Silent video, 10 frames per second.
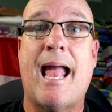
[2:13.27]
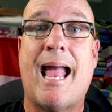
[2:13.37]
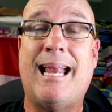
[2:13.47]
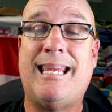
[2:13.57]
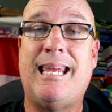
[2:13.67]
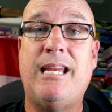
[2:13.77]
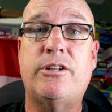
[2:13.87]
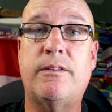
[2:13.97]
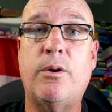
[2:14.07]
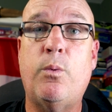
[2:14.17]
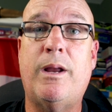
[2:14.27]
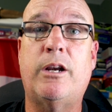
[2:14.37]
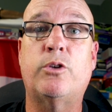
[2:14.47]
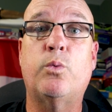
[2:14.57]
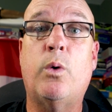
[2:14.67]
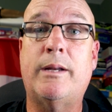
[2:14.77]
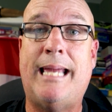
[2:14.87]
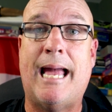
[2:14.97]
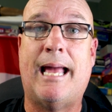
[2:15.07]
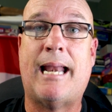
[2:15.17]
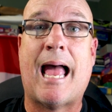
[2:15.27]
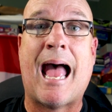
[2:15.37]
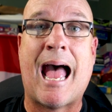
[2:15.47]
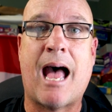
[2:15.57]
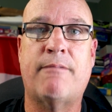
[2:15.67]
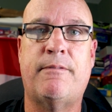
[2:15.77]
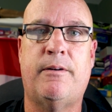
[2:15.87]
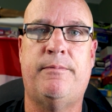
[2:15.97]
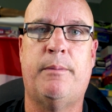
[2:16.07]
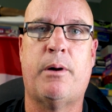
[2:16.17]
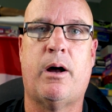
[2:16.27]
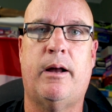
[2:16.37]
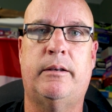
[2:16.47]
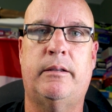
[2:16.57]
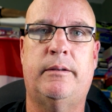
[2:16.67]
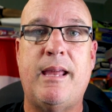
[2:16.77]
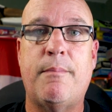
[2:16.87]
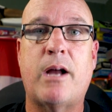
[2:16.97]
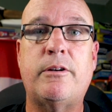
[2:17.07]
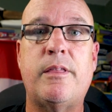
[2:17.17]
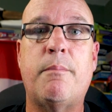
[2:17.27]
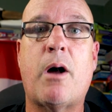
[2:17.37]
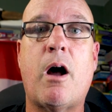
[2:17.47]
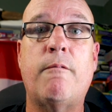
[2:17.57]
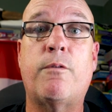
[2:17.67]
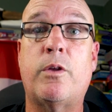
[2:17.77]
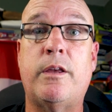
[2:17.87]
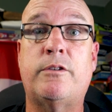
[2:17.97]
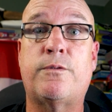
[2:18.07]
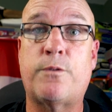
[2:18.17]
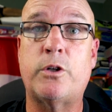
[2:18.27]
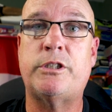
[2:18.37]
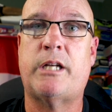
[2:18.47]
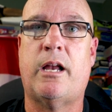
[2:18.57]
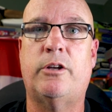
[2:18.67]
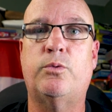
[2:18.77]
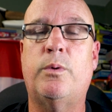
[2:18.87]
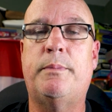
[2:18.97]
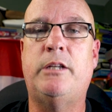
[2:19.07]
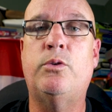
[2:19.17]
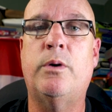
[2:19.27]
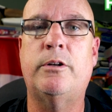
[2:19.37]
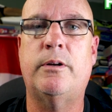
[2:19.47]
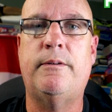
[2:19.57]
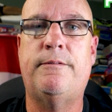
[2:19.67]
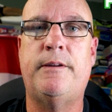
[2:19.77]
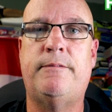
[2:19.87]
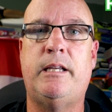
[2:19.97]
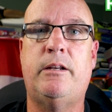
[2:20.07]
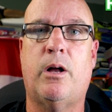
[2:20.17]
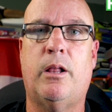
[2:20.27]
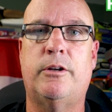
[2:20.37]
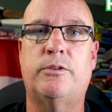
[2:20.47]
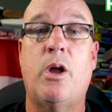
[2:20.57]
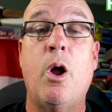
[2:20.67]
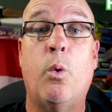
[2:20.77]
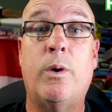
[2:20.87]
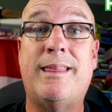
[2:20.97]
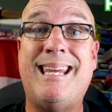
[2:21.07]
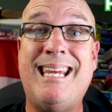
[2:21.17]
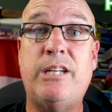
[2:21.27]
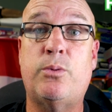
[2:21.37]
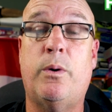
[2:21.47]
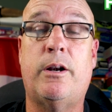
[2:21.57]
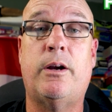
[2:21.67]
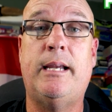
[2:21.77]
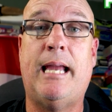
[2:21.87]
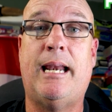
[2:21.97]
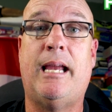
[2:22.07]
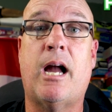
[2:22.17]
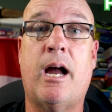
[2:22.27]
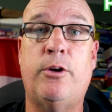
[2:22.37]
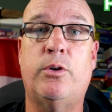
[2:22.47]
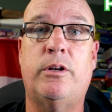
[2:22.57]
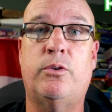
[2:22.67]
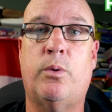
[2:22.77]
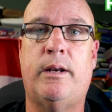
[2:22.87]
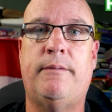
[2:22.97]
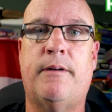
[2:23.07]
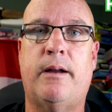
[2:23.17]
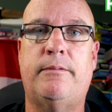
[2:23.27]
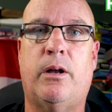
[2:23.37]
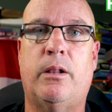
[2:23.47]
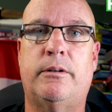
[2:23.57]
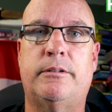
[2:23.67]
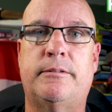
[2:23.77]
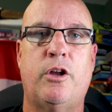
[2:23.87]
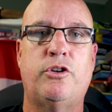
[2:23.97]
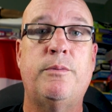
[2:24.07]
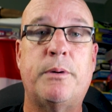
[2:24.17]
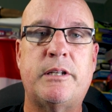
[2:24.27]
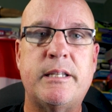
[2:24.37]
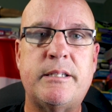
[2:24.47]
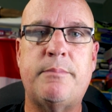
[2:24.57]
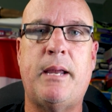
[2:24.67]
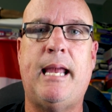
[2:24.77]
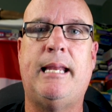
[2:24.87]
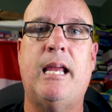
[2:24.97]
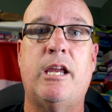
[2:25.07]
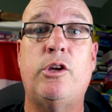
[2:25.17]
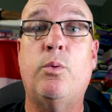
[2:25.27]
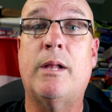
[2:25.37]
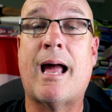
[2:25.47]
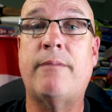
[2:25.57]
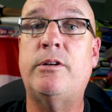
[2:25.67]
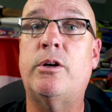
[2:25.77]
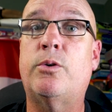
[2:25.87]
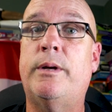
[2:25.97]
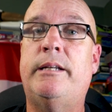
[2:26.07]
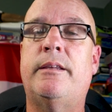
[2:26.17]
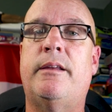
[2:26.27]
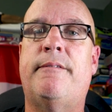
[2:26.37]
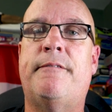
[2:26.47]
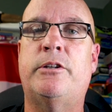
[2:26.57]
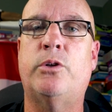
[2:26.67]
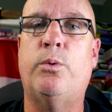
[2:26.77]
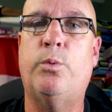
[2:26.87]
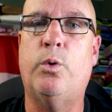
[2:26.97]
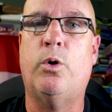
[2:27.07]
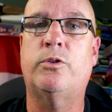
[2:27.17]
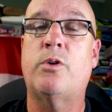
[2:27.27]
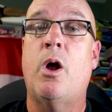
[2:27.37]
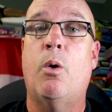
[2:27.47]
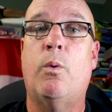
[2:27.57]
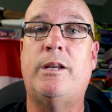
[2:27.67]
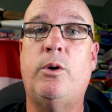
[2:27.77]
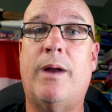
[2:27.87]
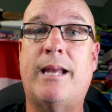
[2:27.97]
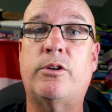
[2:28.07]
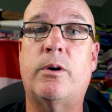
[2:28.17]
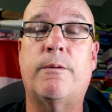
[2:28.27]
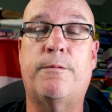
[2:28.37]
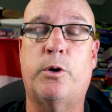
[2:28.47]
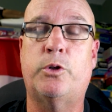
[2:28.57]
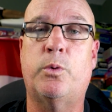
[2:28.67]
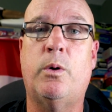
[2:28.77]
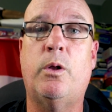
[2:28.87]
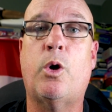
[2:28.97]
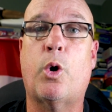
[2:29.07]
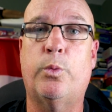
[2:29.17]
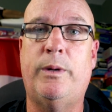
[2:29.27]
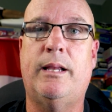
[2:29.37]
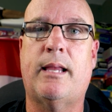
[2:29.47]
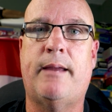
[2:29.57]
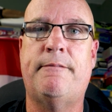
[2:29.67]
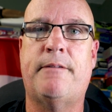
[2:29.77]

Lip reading: and each of the winners will get half of the pot. The amount of the pot for this first challenge will be $250, with each winner getting $125. To participate, you will have to agree to the official rules when you enter a virtual or real life